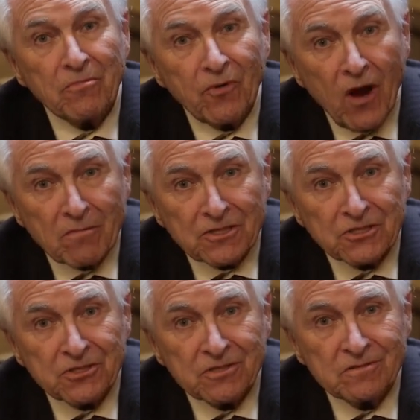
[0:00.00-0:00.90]

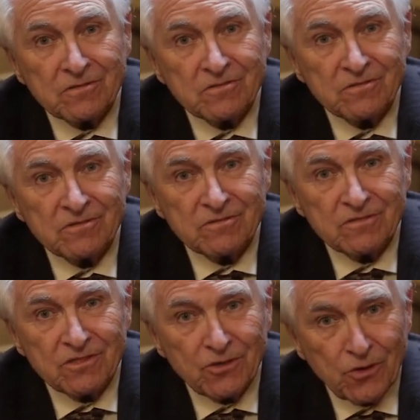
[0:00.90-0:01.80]
promise
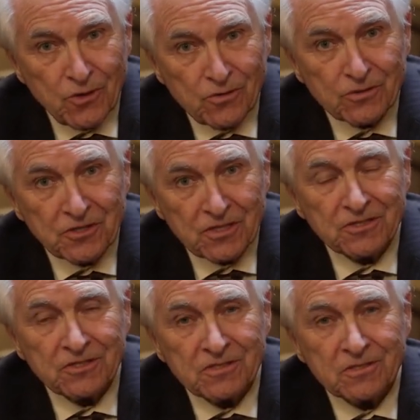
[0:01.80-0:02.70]
to you, the
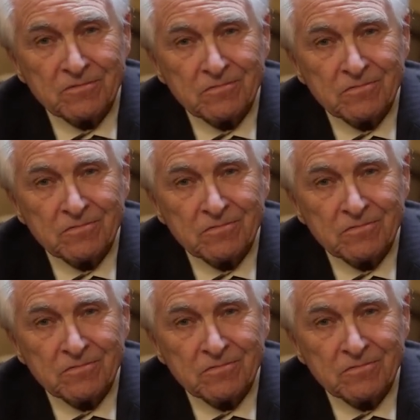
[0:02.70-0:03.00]
citizens.